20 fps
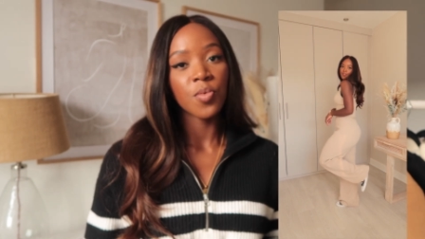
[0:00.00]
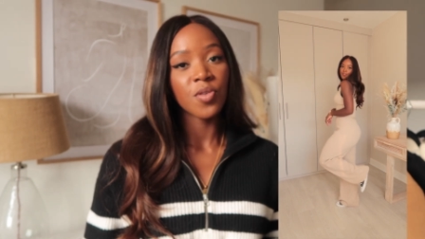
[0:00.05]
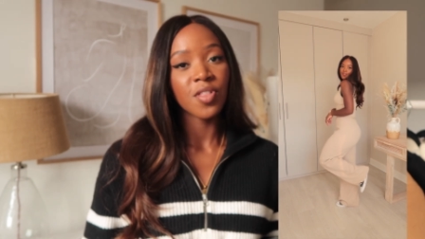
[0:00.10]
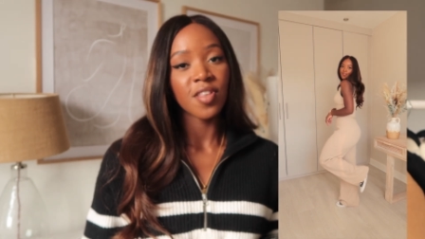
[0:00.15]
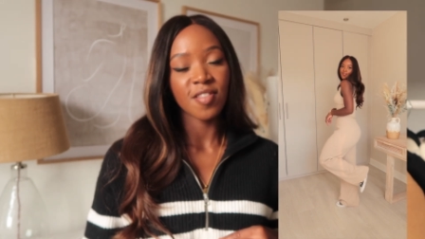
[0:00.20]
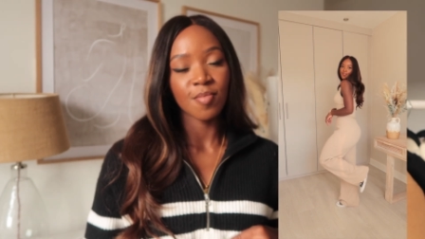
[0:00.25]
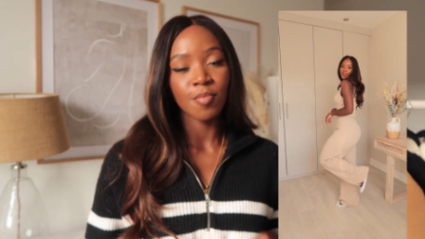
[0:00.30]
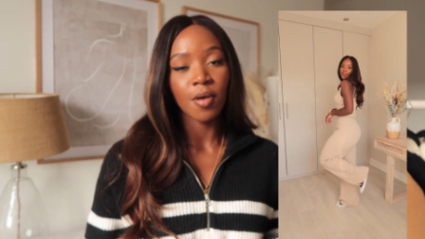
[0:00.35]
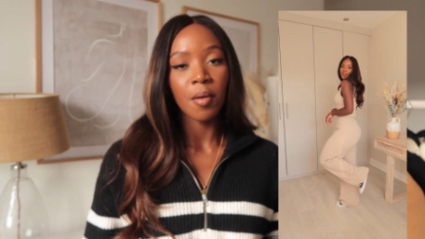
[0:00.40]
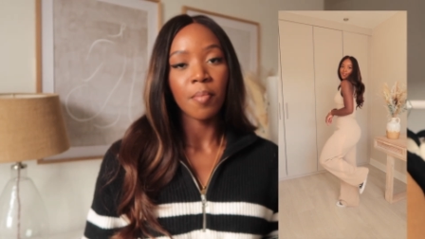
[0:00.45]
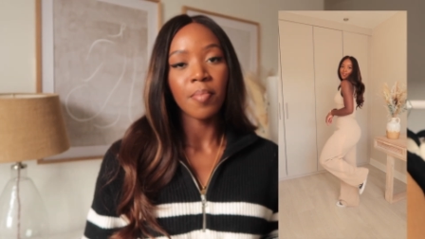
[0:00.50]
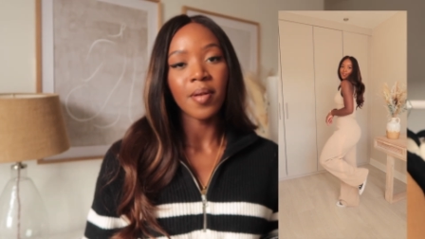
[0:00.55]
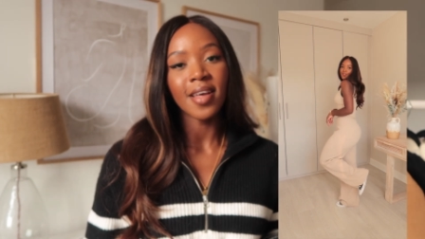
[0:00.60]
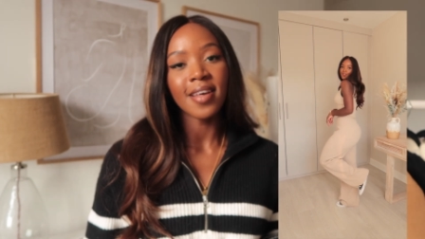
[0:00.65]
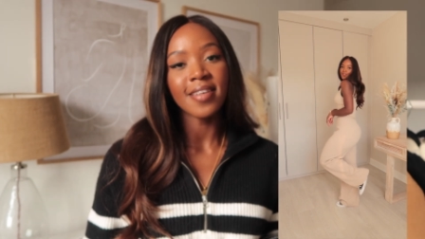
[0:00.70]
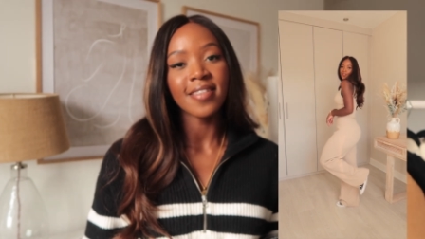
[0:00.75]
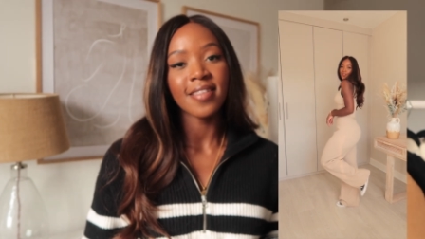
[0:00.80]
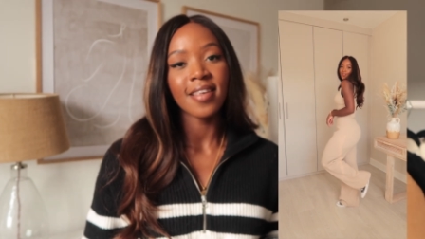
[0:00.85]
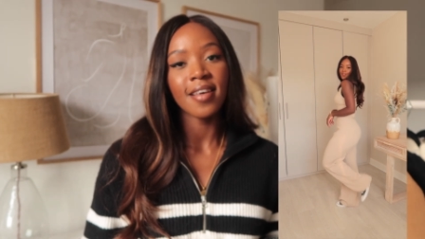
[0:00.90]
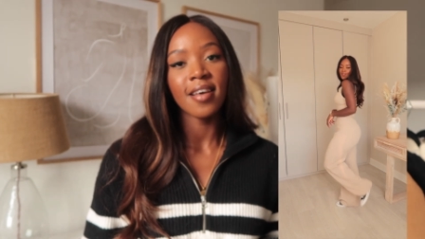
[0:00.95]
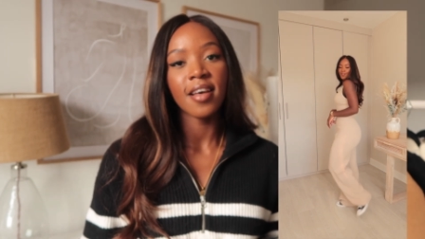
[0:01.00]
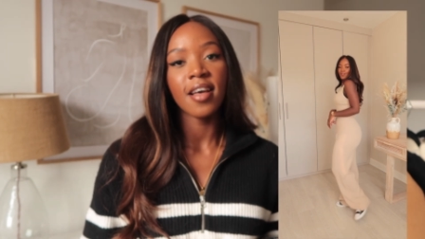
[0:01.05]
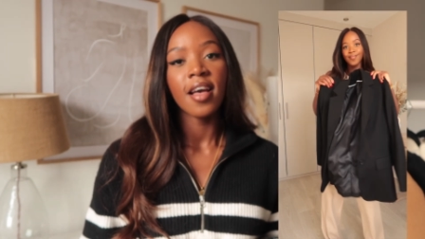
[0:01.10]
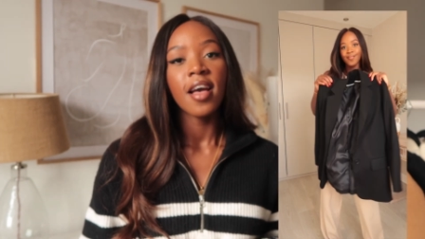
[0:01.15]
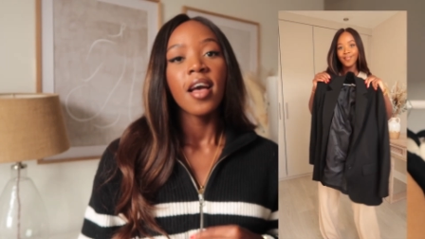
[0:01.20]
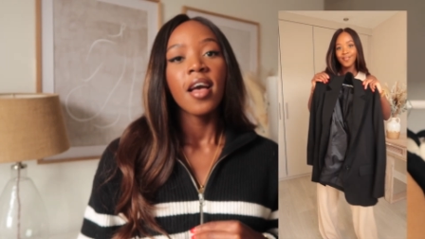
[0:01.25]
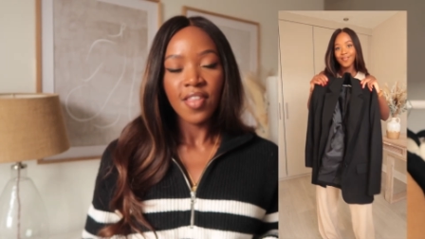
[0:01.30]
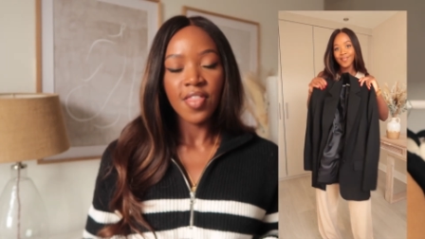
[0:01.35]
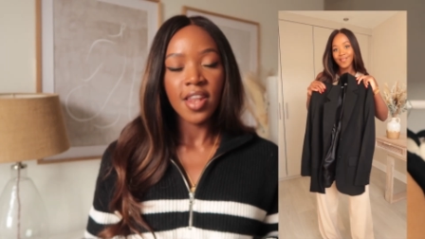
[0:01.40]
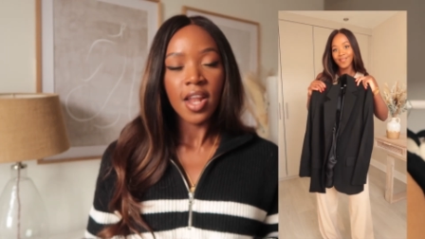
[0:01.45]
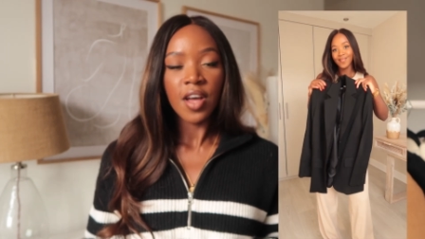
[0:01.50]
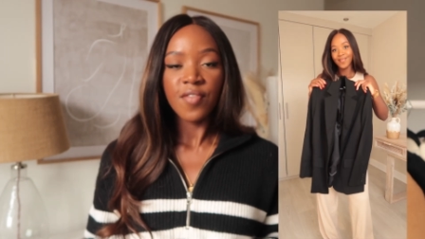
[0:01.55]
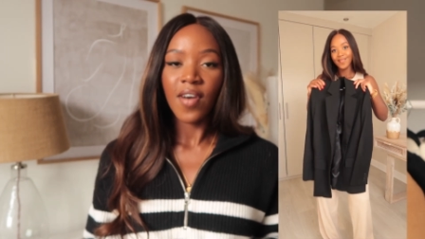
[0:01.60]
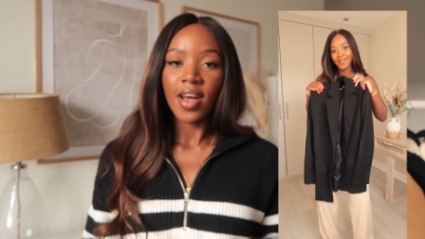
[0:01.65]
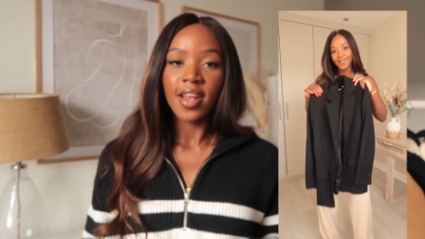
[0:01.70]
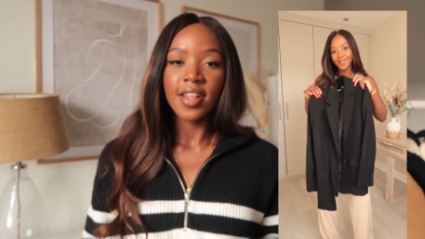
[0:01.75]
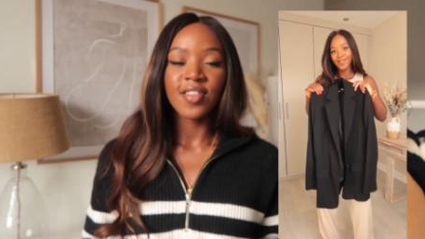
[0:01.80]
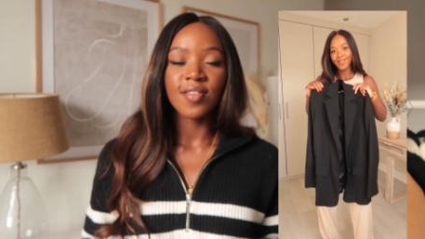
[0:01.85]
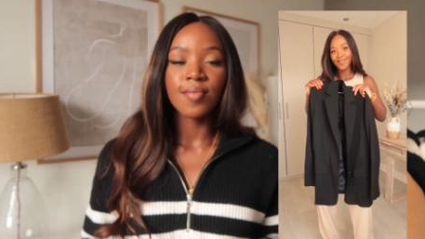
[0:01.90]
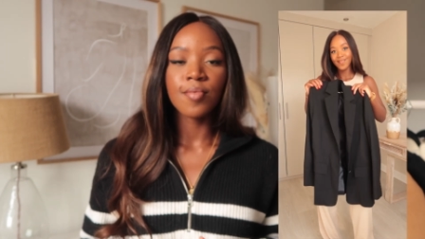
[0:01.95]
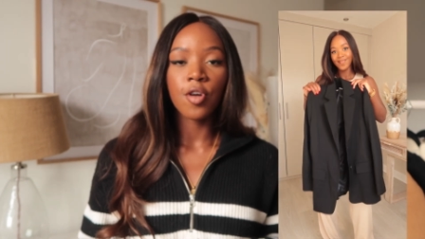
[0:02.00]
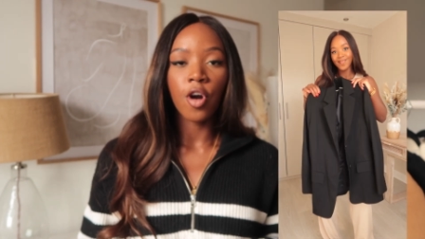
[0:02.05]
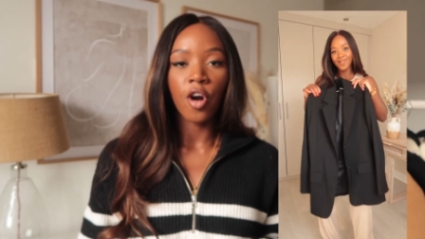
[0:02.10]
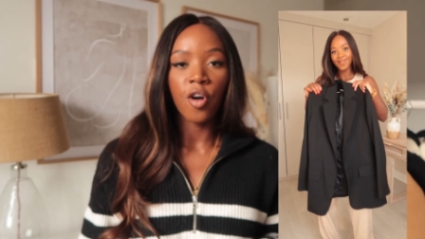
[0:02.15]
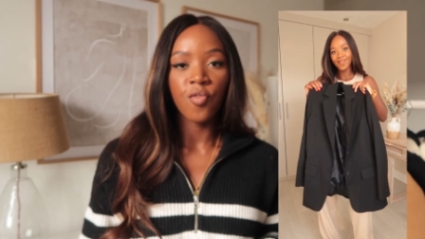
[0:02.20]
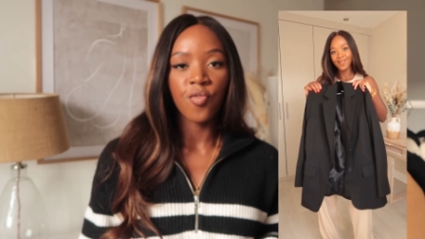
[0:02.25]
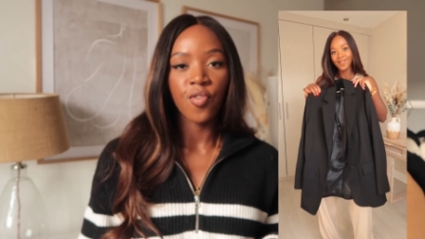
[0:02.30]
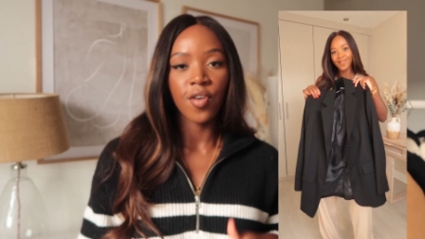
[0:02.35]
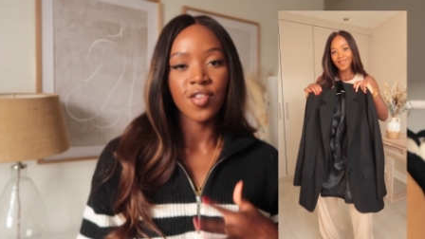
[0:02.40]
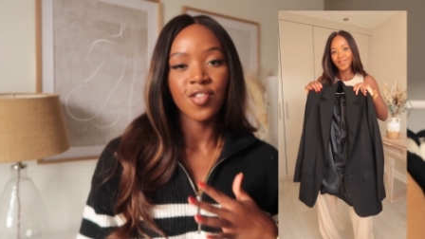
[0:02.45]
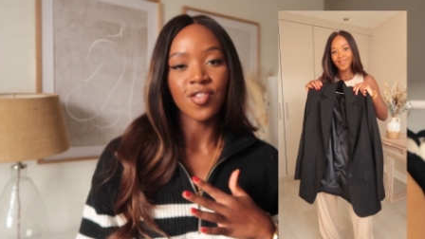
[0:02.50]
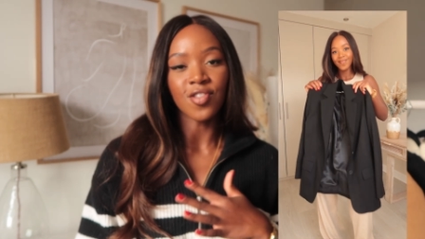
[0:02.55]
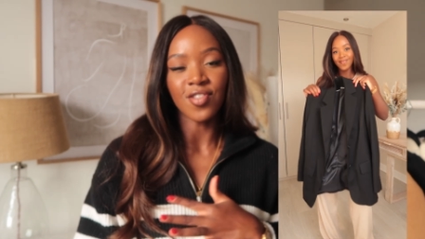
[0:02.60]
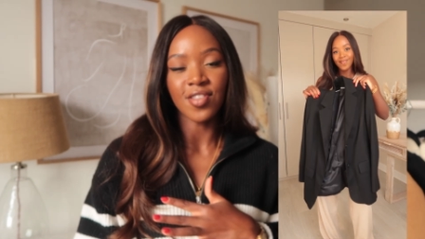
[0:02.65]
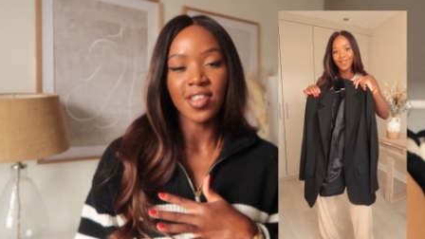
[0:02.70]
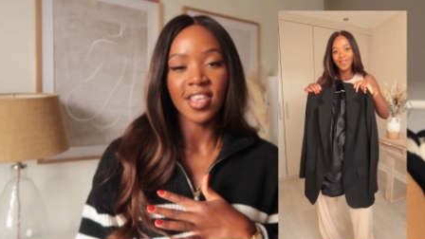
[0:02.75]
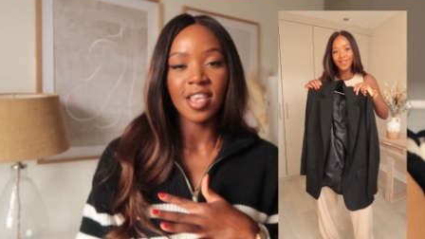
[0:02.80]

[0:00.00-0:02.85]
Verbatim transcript: with a smart blazer. And then I've added some Converse just to